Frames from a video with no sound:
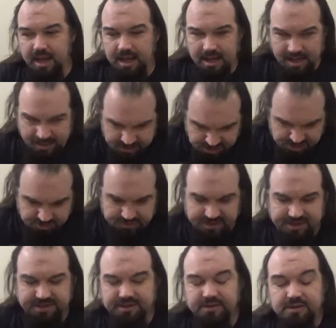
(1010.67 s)
and
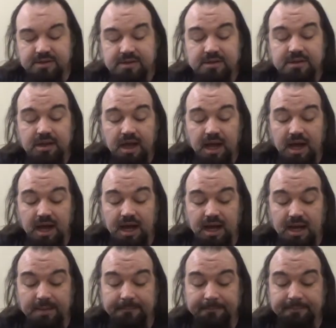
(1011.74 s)
Shriek,
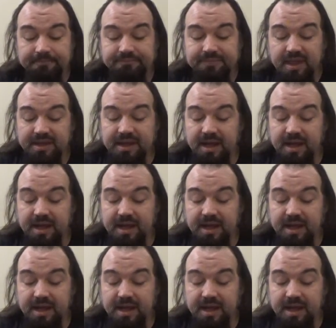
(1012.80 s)
and